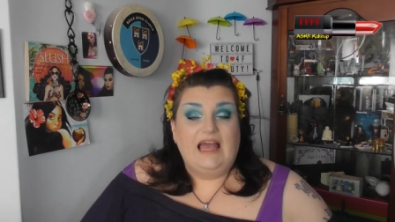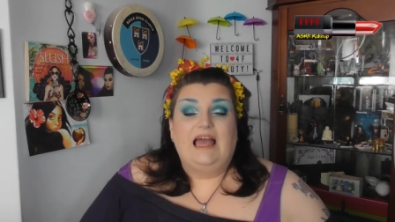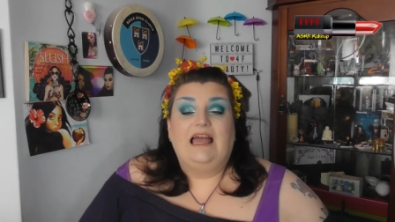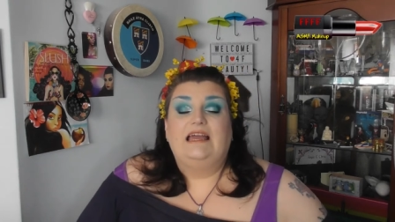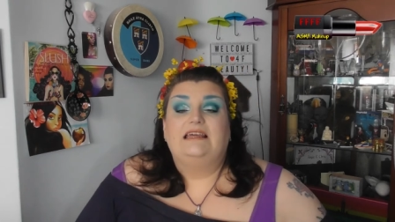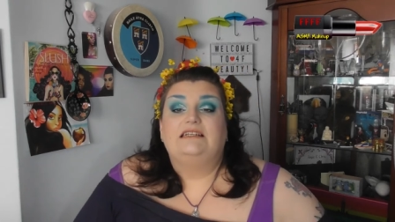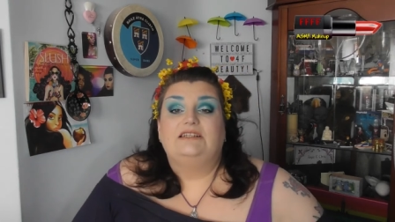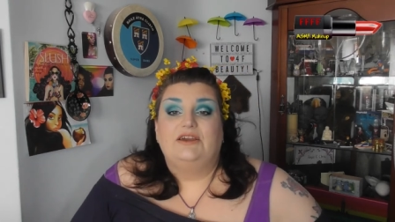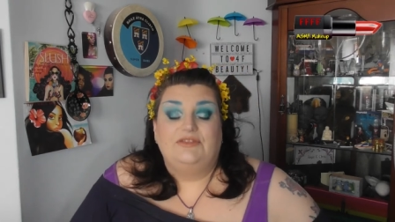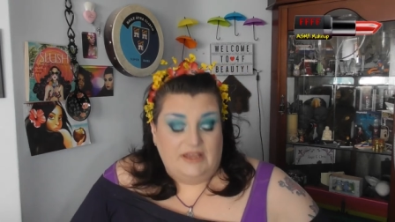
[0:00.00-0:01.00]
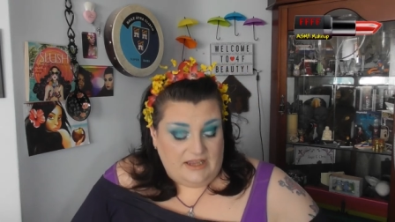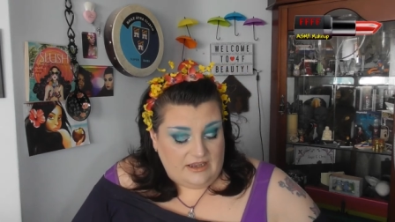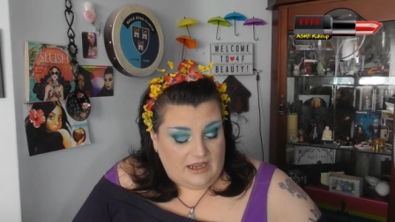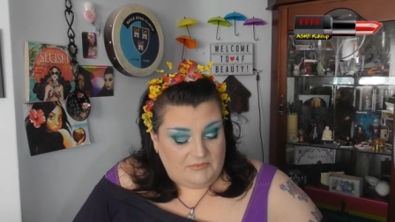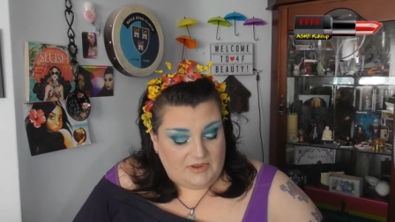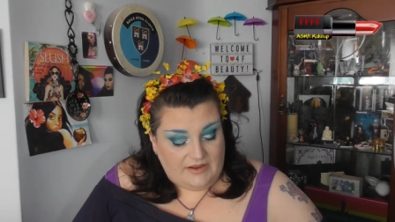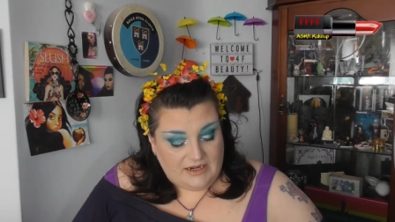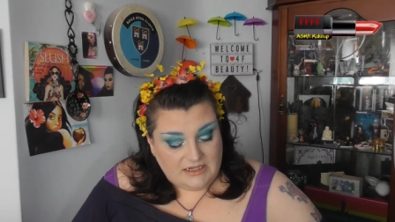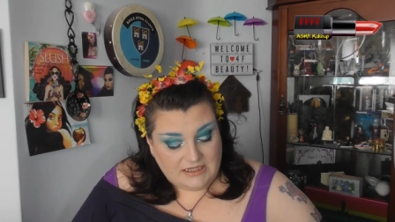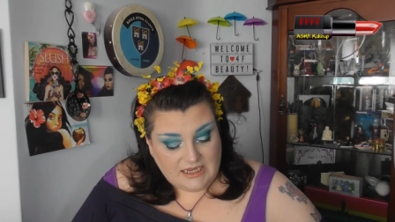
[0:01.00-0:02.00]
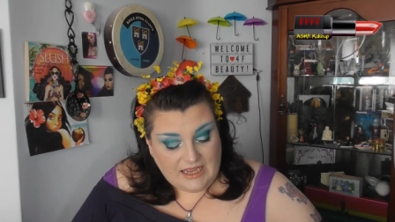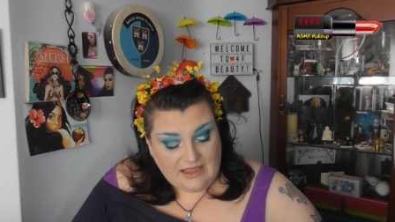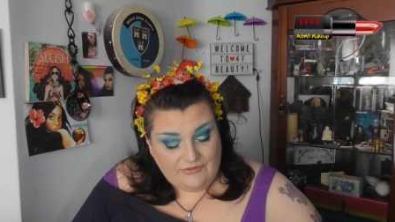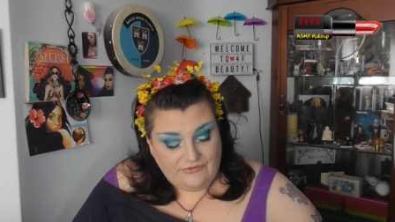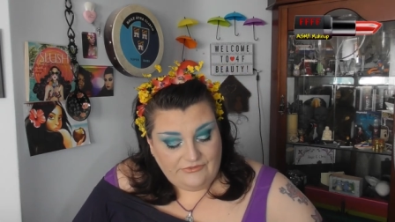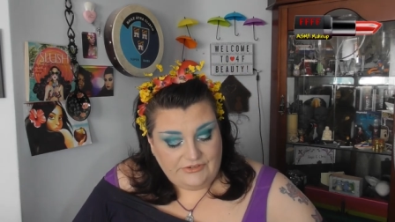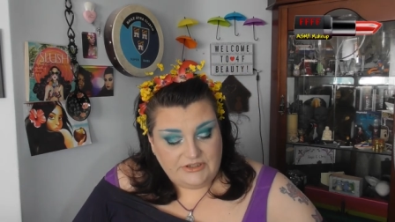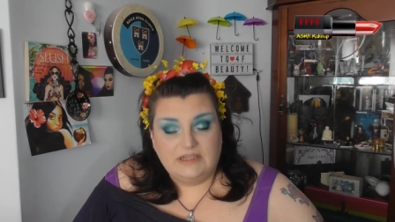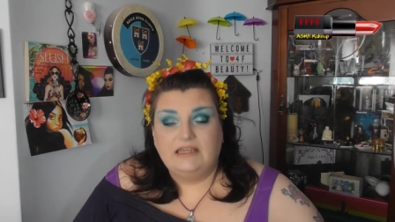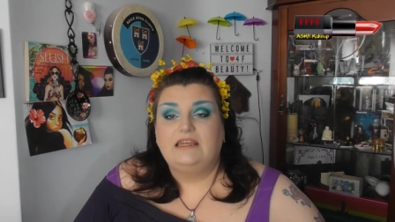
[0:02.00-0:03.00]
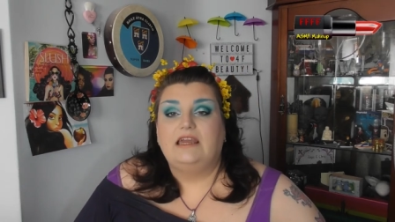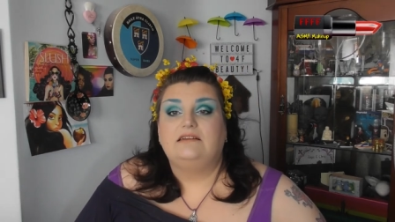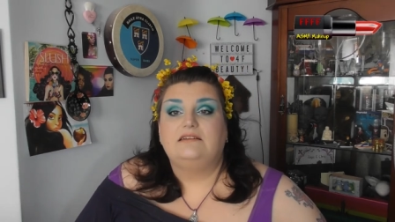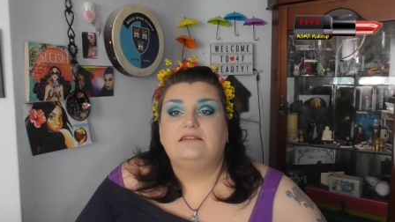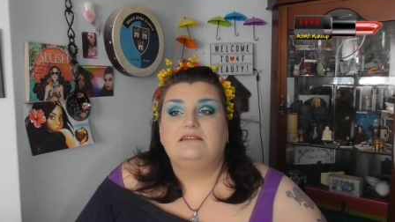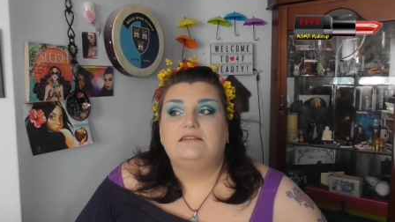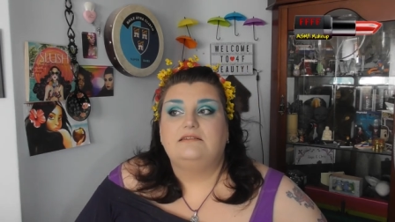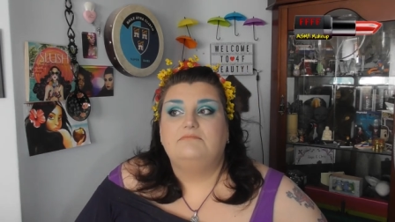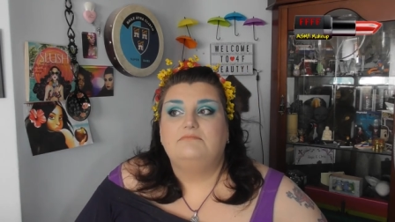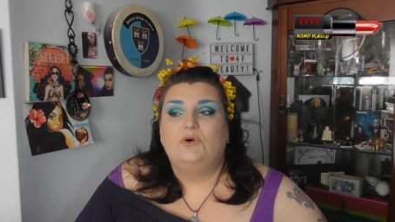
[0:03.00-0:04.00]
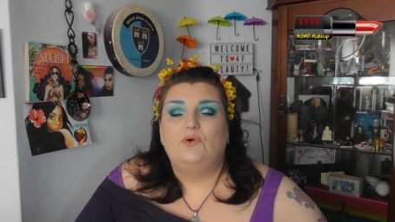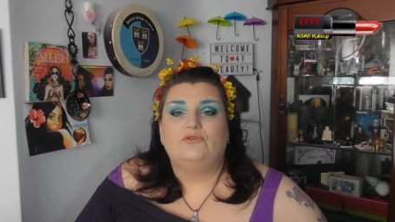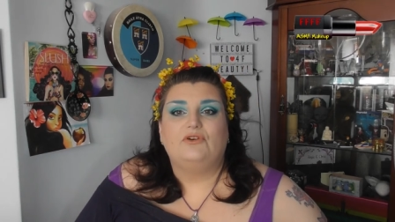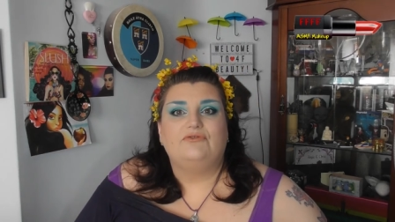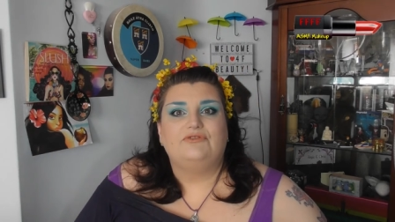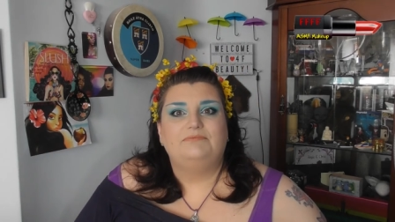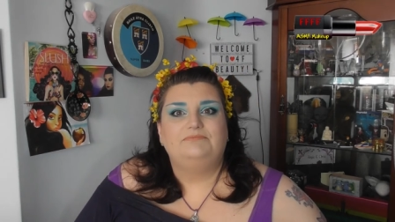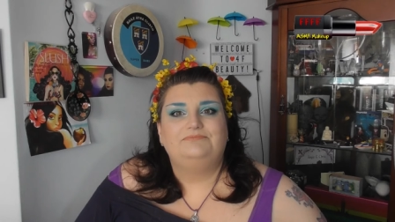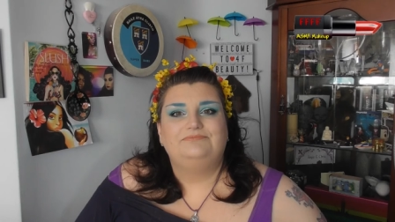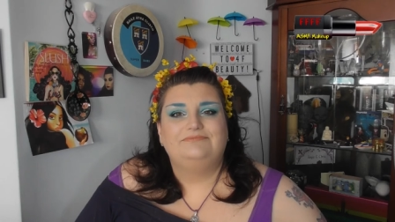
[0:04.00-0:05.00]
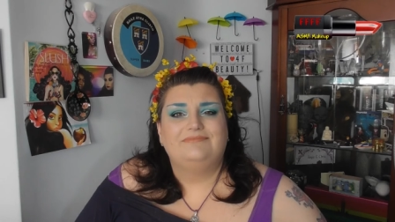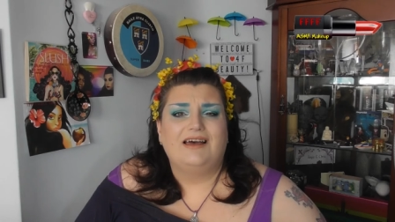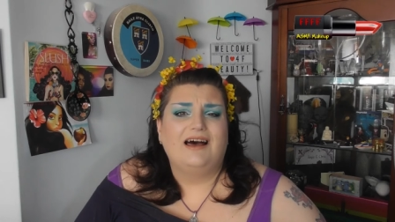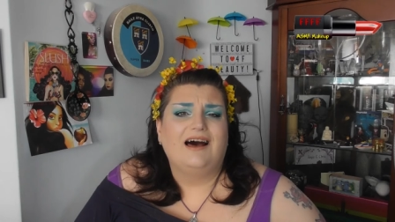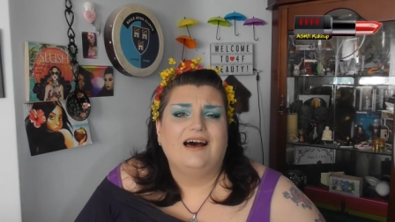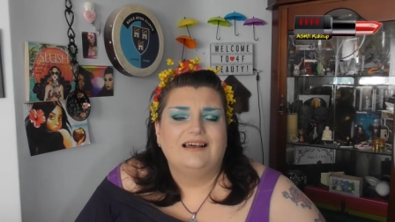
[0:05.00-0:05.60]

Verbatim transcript: and I think I'm going to have to get some more of them. Huh.